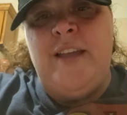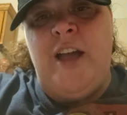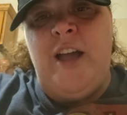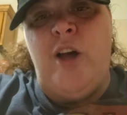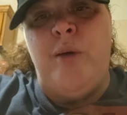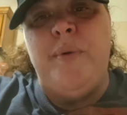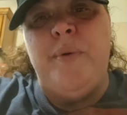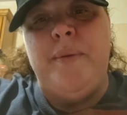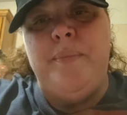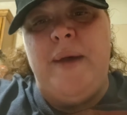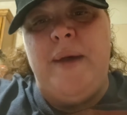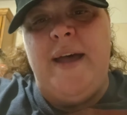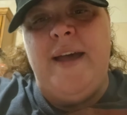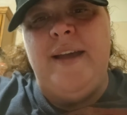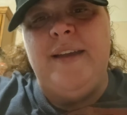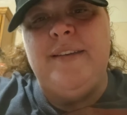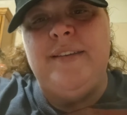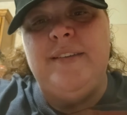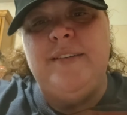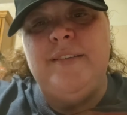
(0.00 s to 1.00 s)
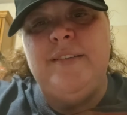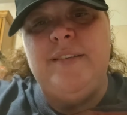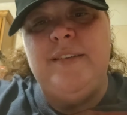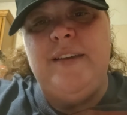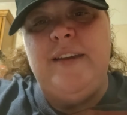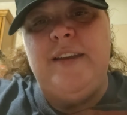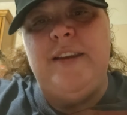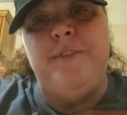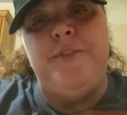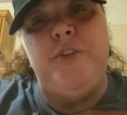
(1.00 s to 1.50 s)
I'll be back.
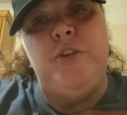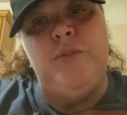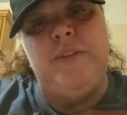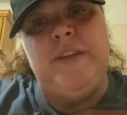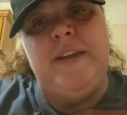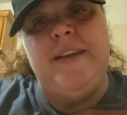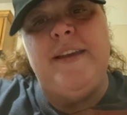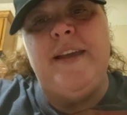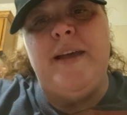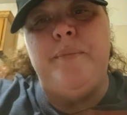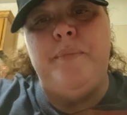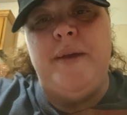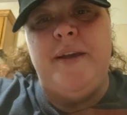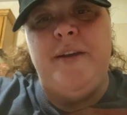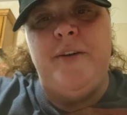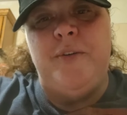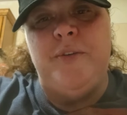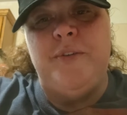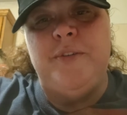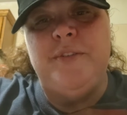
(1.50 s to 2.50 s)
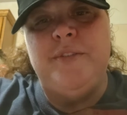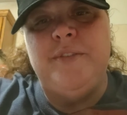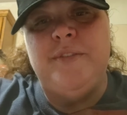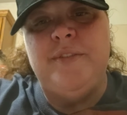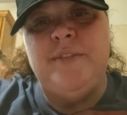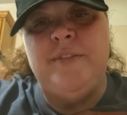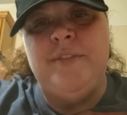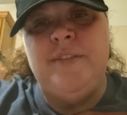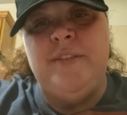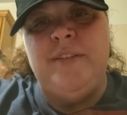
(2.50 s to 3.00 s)
And if you ding that bell,
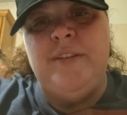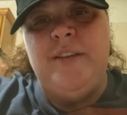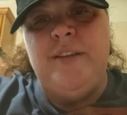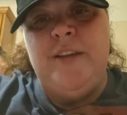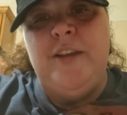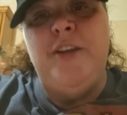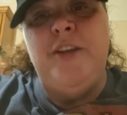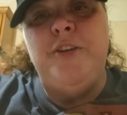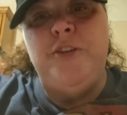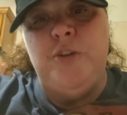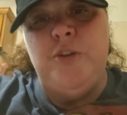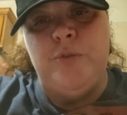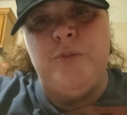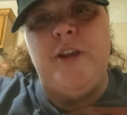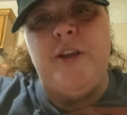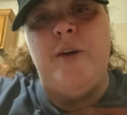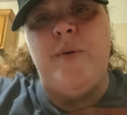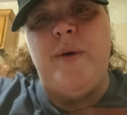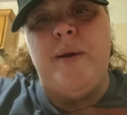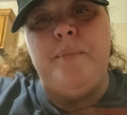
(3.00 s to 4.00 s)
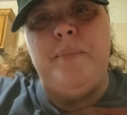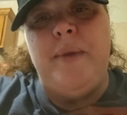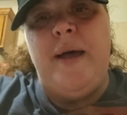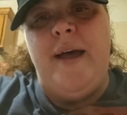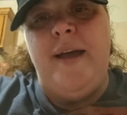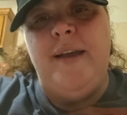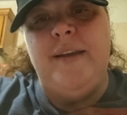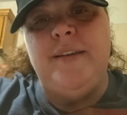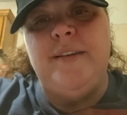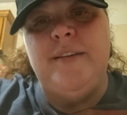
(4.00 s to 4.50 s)
you'll know I'm
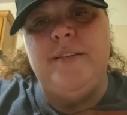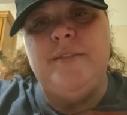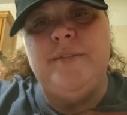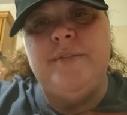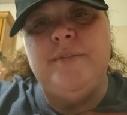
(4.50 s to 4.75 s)
back.